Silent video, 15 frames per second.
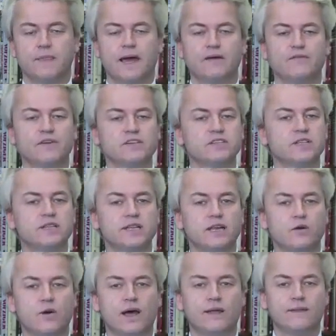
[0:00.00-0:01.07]
I visited
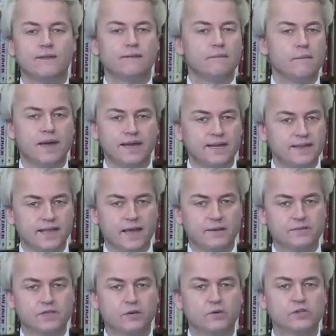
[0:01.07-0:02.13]
Iran many
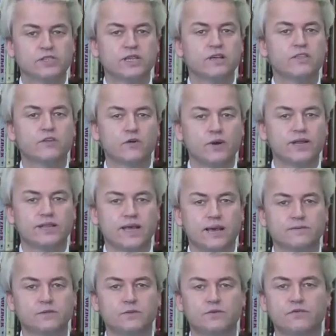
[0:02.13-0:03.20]
times. I was there 3
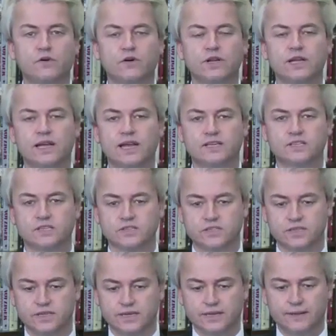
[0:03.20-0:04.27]
times before the
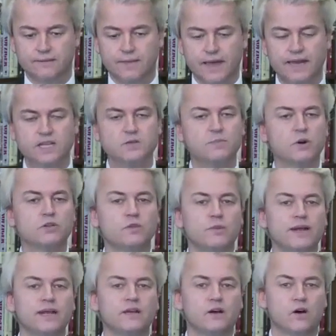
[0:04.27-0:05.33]
elections. And I spoke to
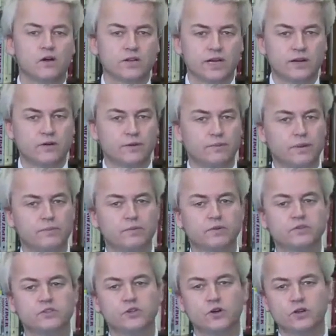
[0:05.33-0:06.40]
many ordinary
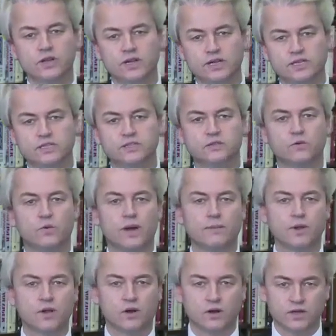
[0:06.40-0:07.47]
people, journalists,
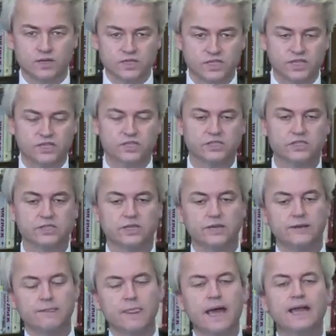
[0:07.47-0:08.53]
women organizations.
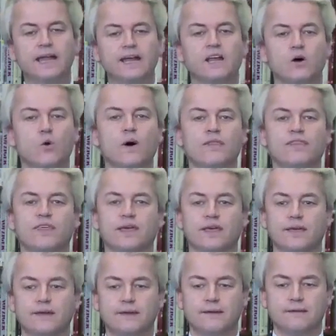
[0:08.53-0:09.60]
And I know one
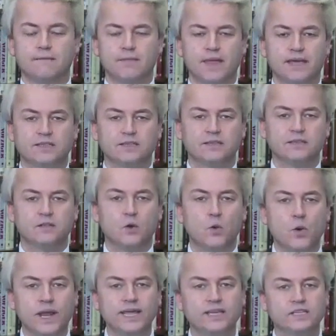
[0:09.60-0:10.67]
thing, that the
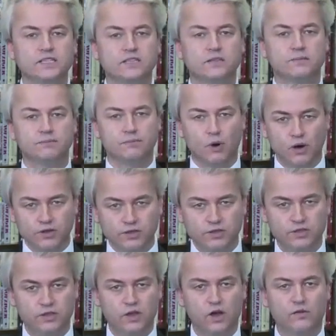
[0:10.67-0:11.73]
weakest
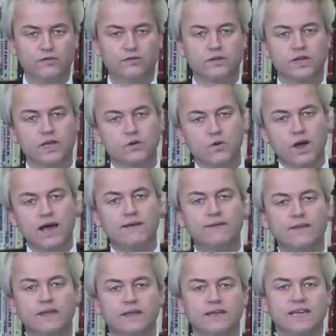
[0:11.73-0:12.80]
point of
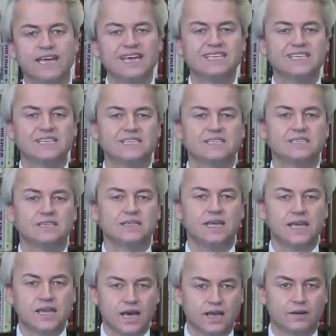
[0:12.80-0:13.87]
Iran is its
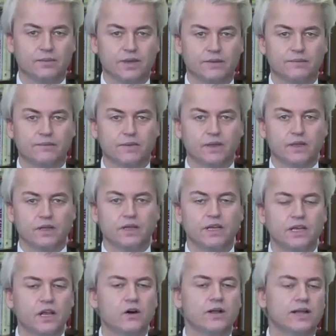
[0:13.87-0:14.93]
economy.
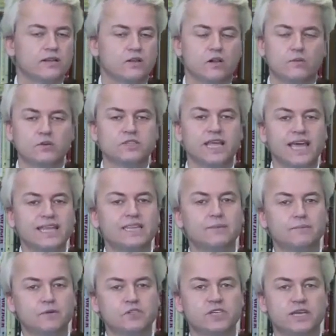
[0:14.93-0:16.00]
You know that almost
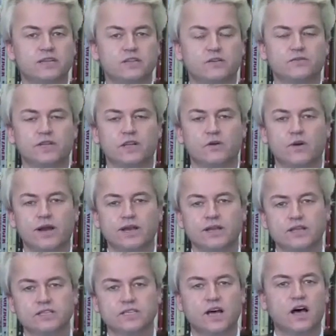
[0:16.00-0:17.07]
80% of the
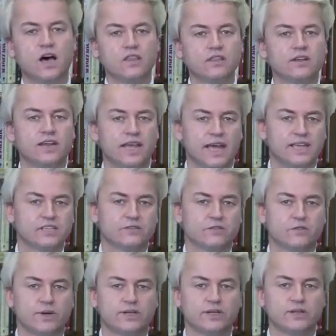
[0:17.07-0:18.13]
Iranians are under the age
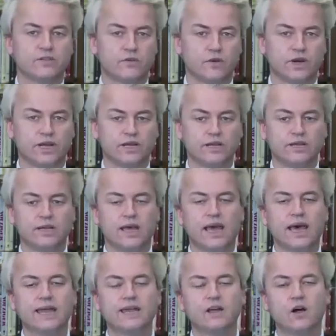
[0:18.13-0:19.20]
of 23.
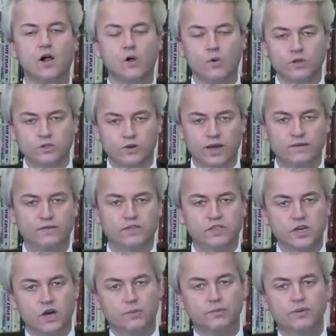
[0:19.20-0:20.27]
And they all want to have a
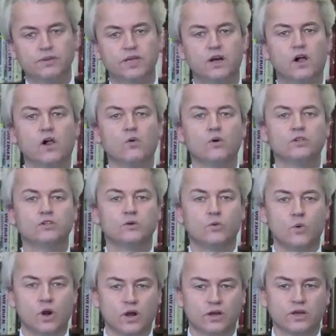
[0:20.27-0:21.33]
job. They all want to
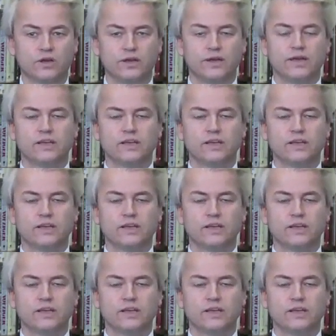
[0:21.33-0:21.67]
work.